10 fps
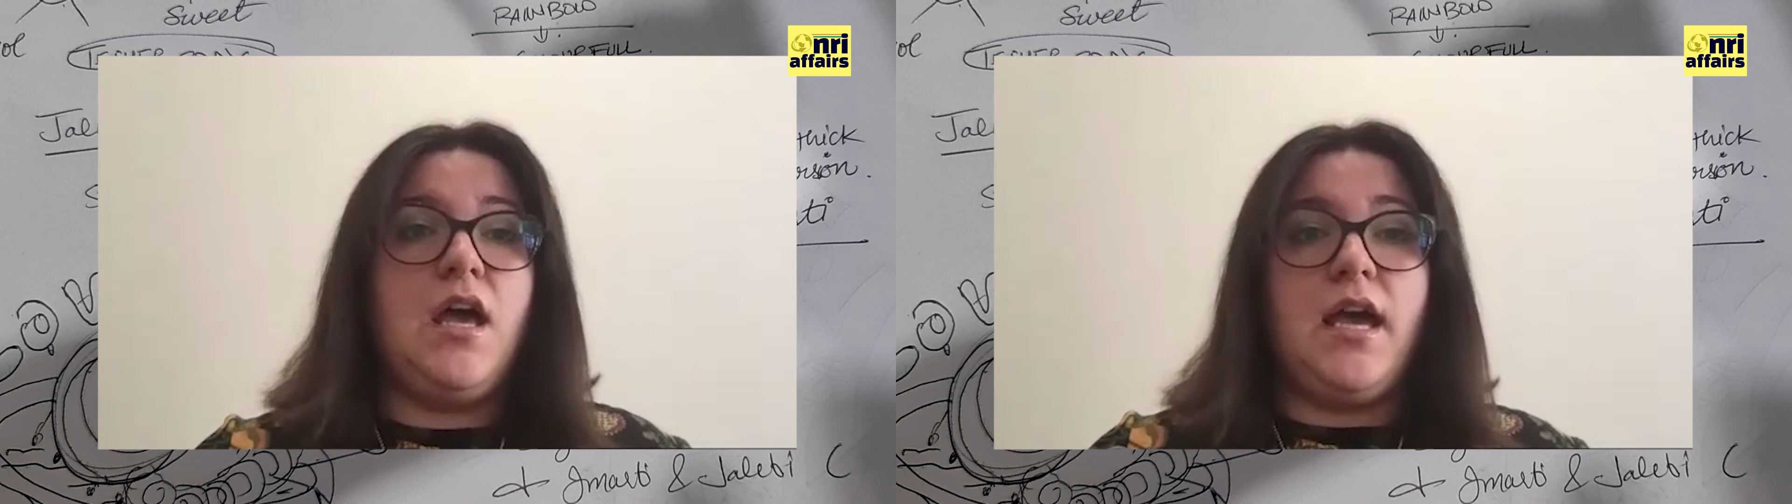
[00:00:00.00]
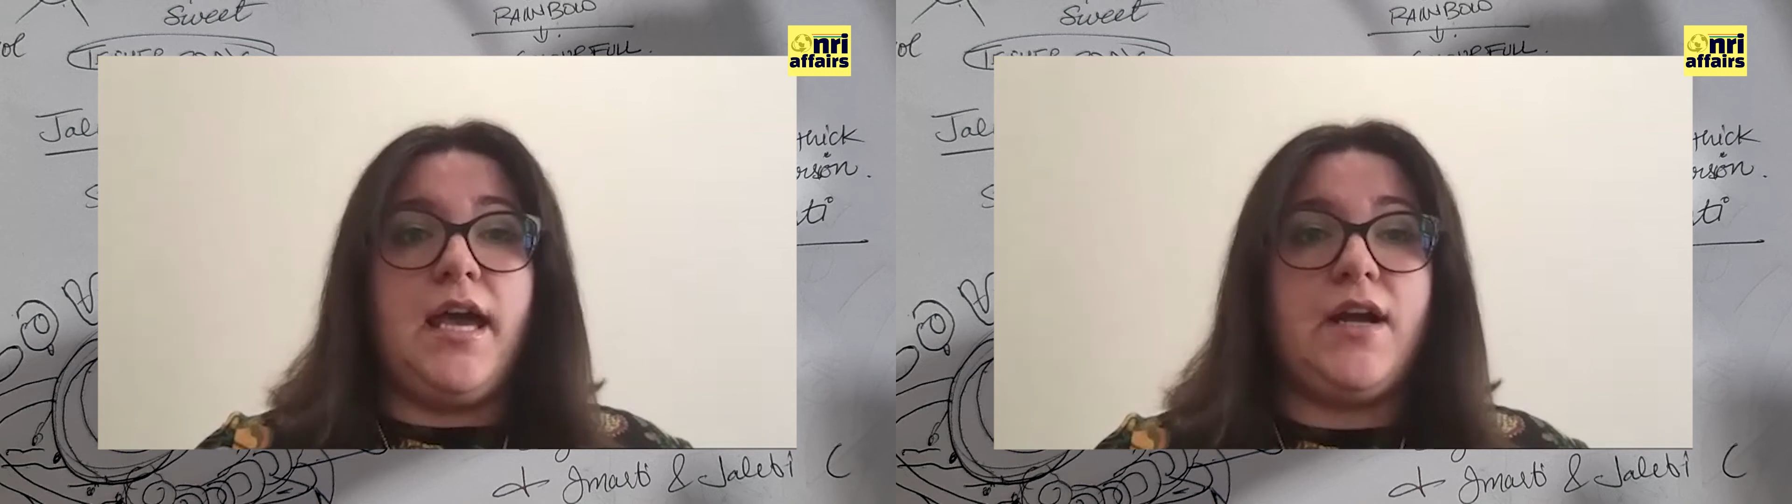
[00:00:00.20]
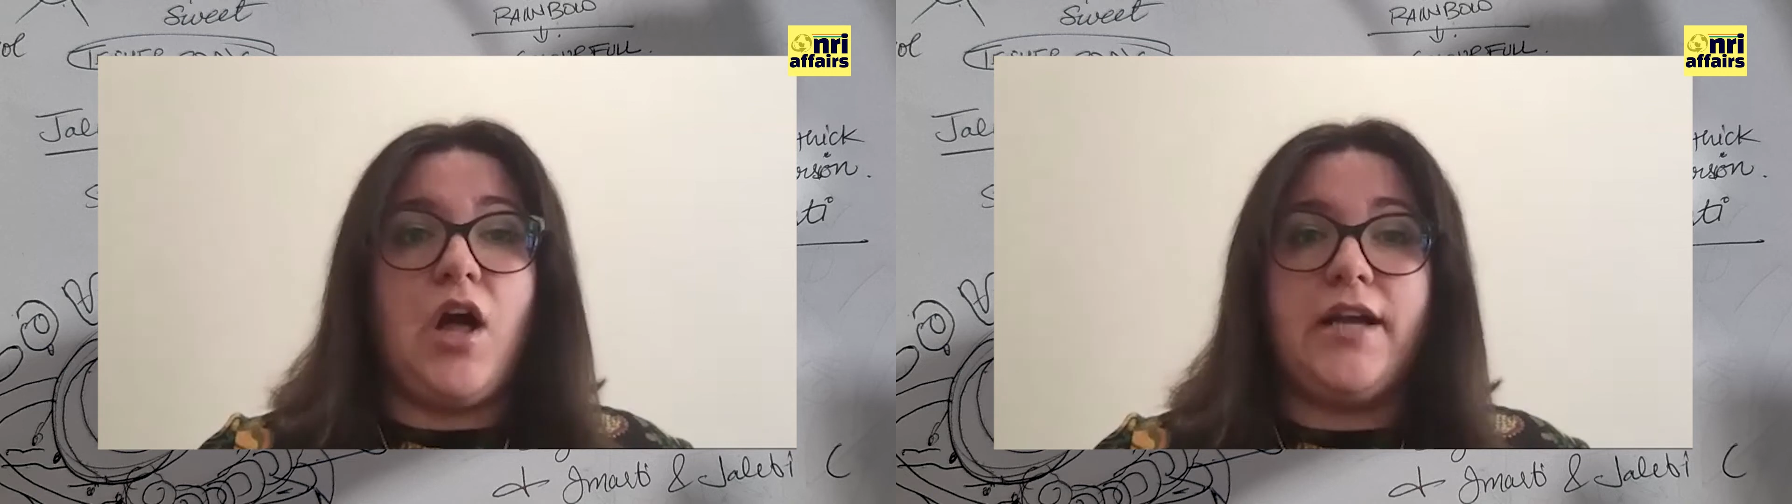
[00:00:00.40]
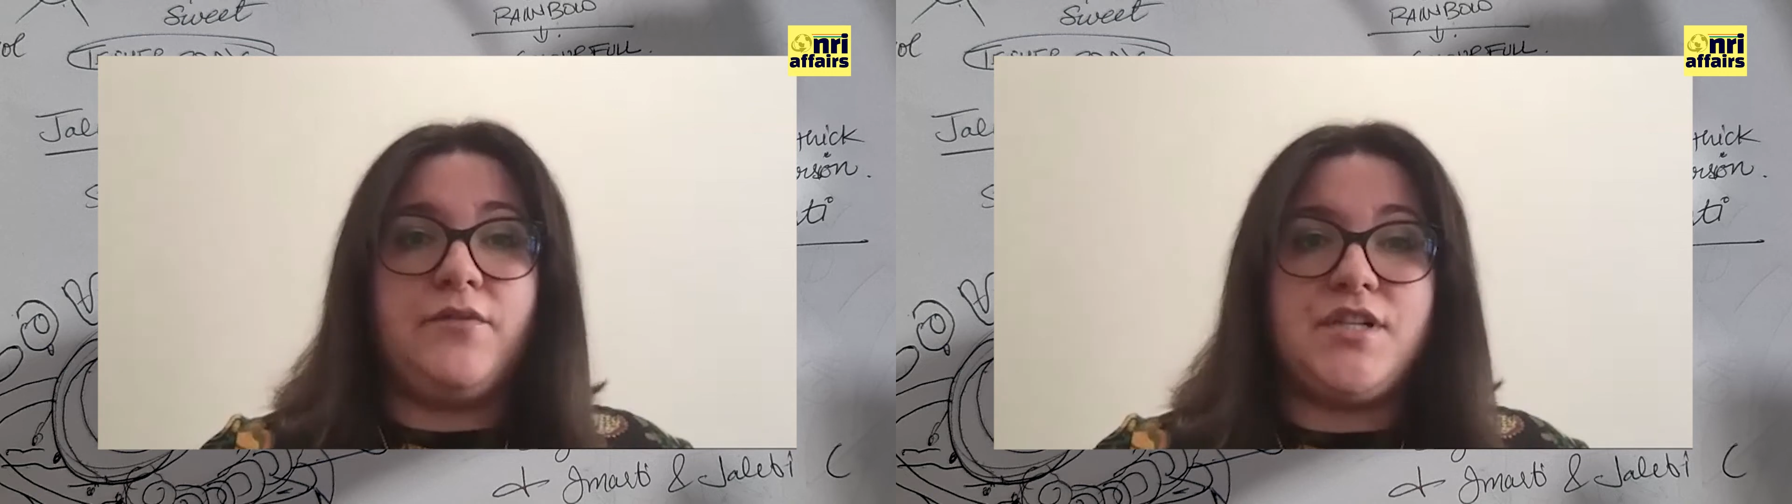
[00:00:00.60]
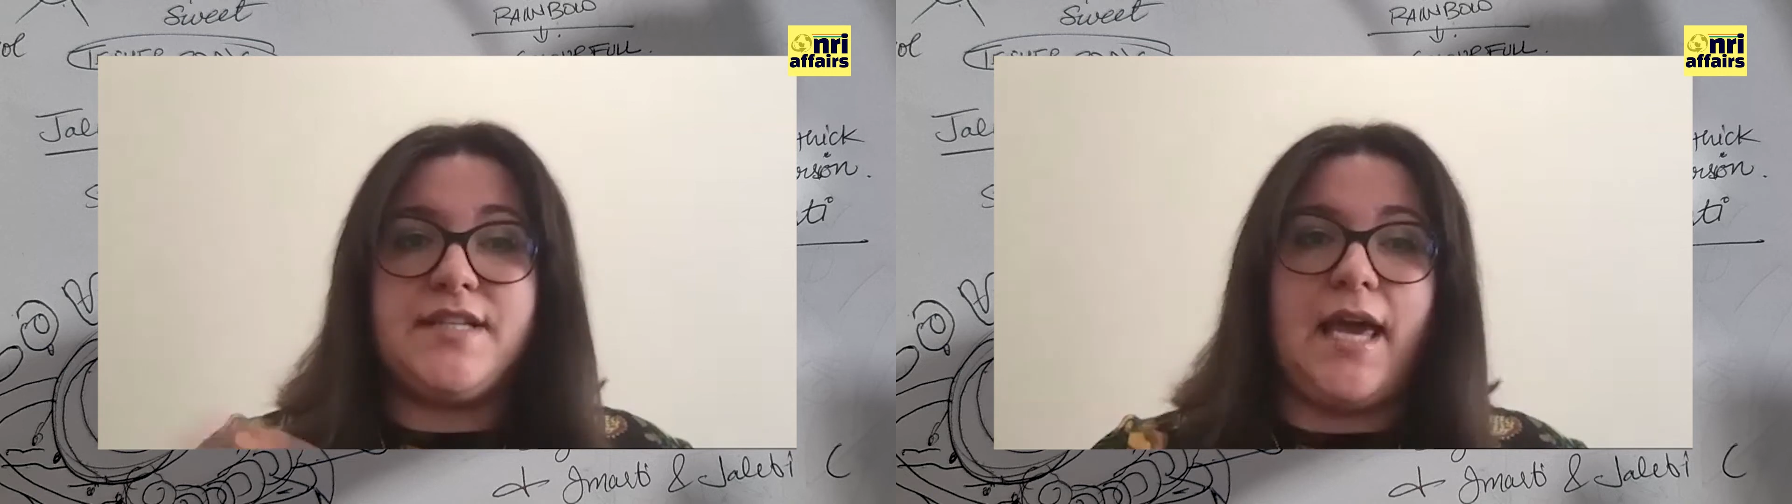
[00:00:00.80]
It kind of
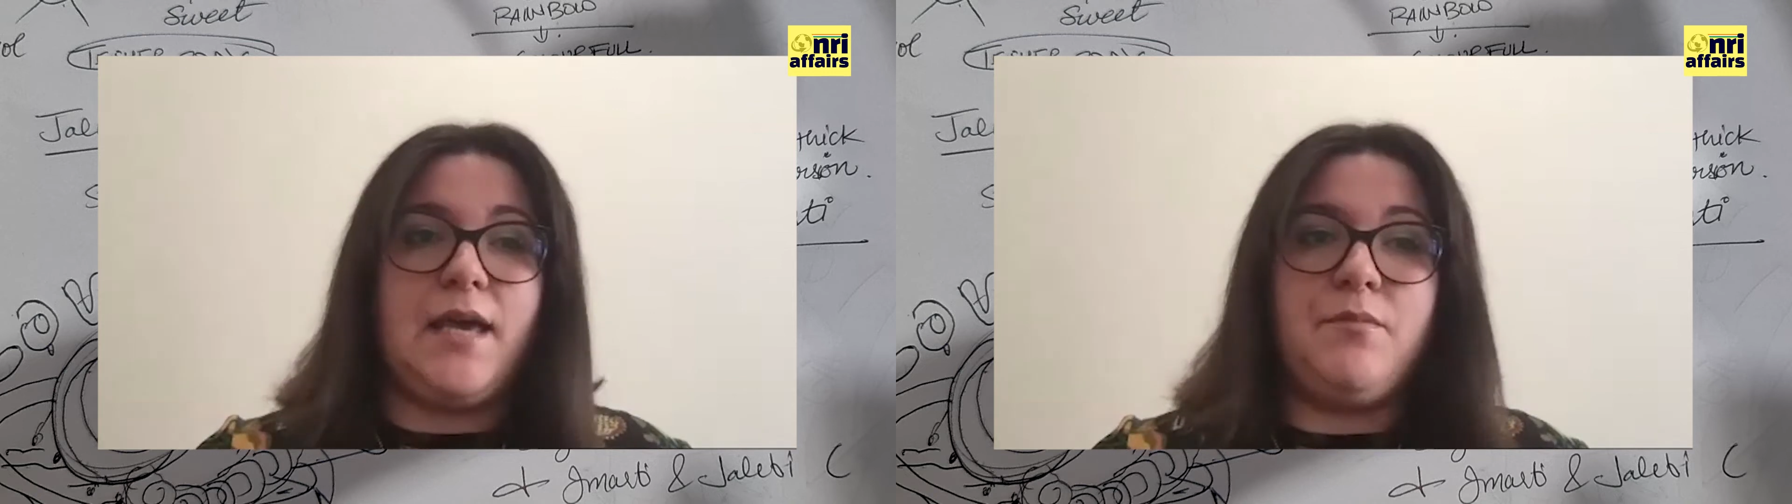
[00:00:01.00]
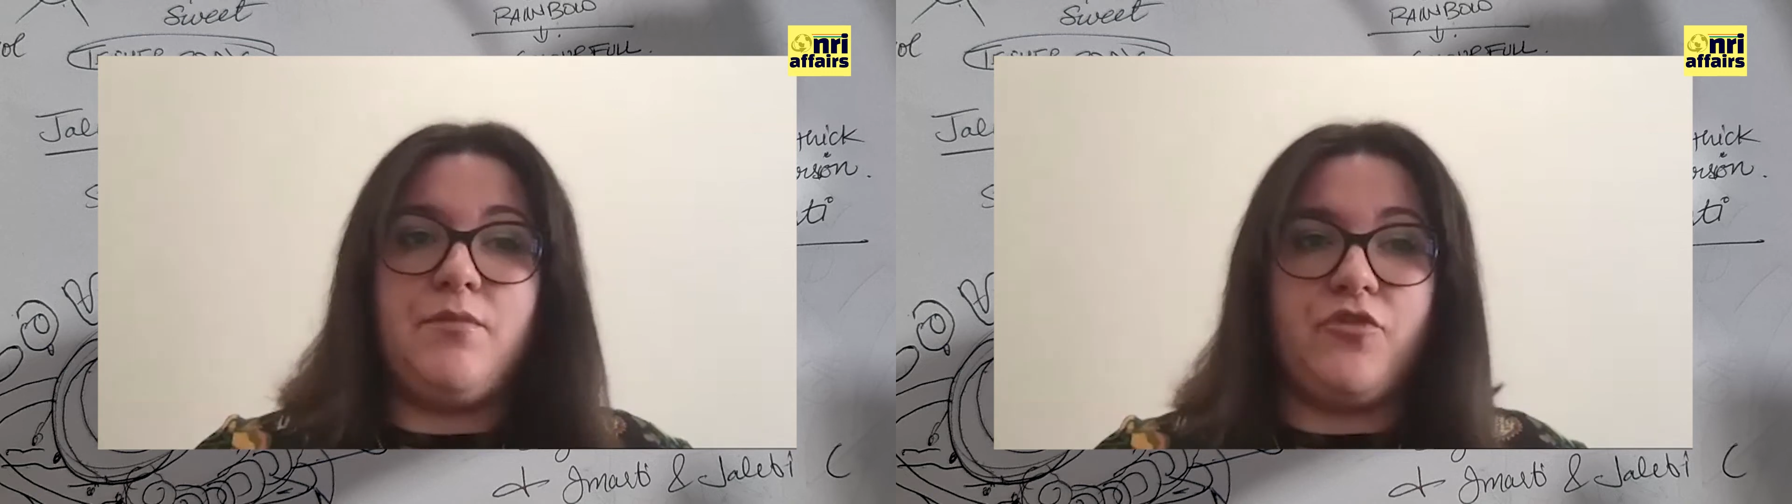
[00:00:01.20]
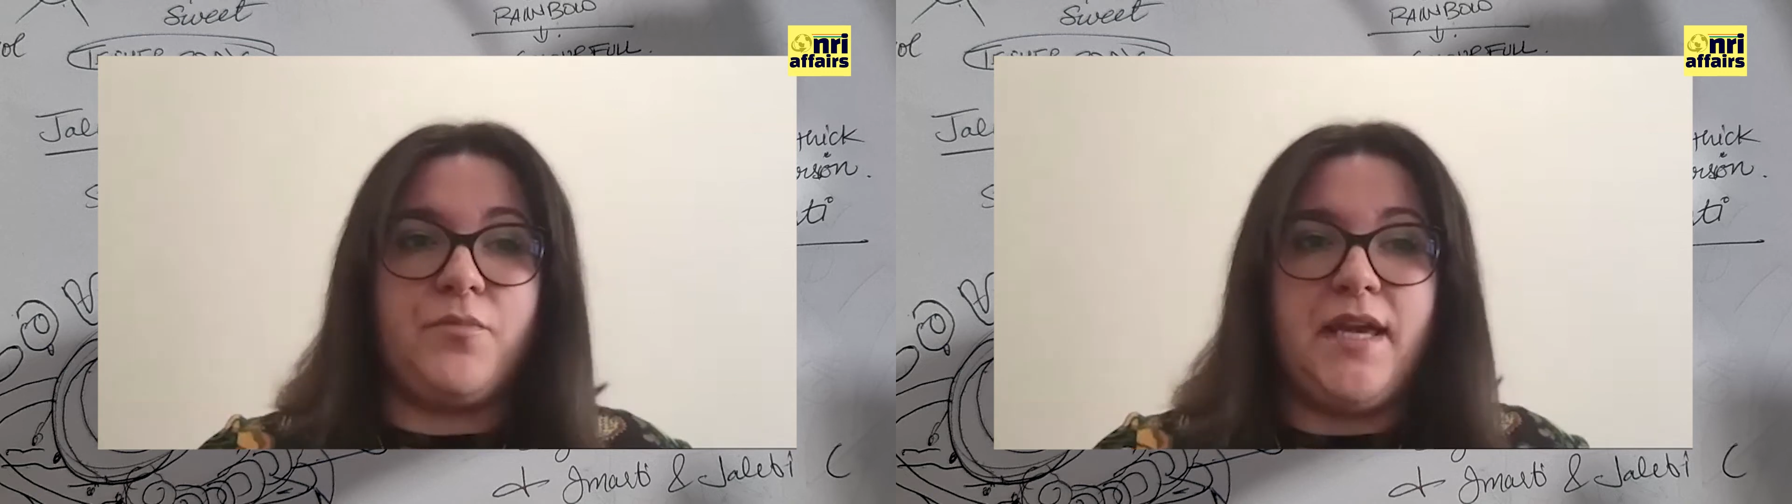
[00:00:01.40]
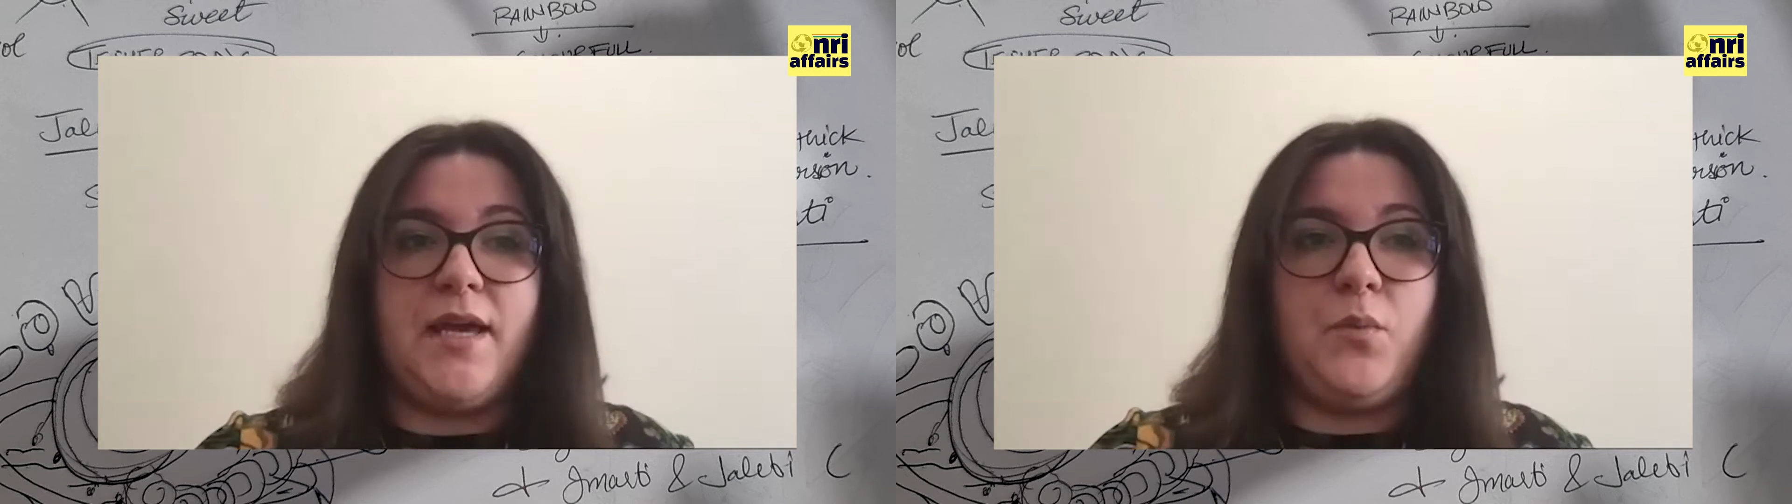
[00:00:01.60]
just came from there.